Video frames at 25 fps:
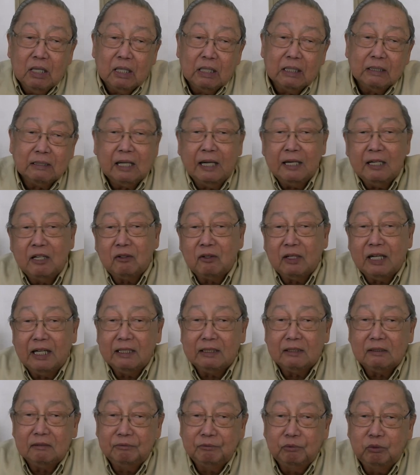At any
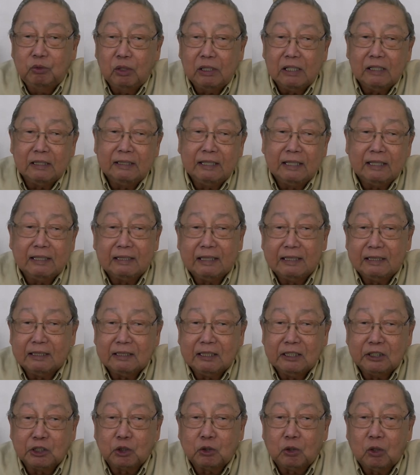rate, while there
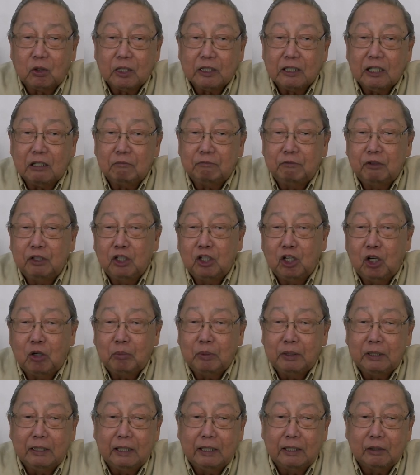are historical
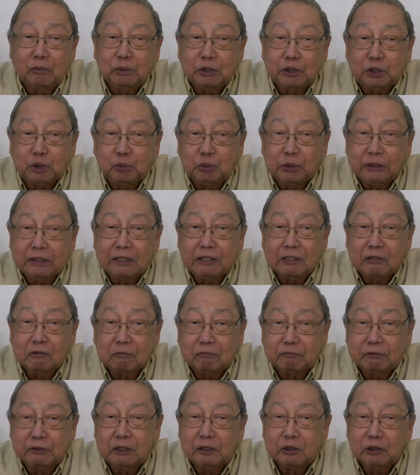phenomena which we can
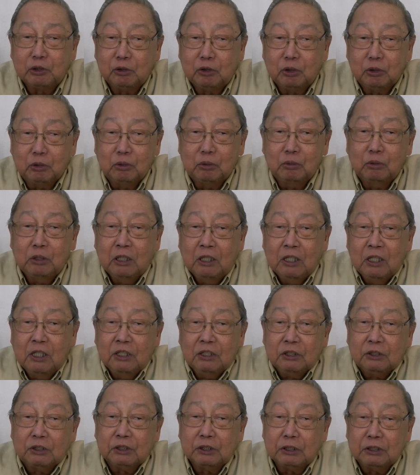refer to,
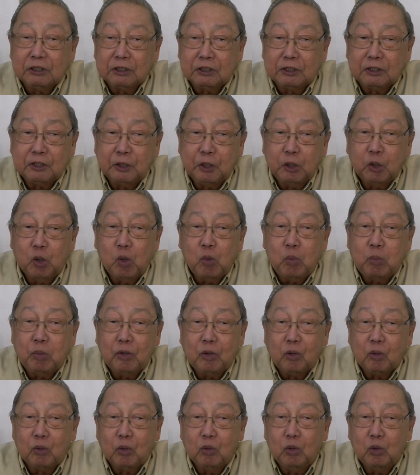such as the
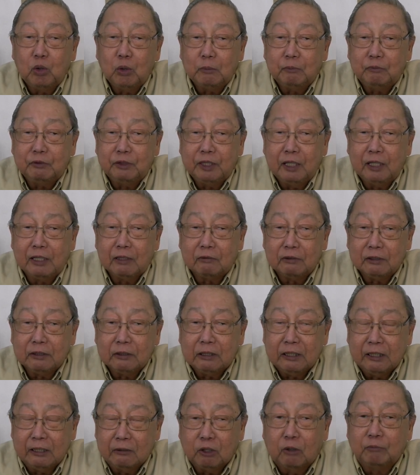open rule of
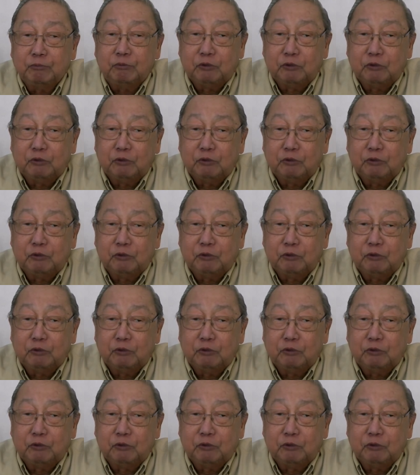tyranny,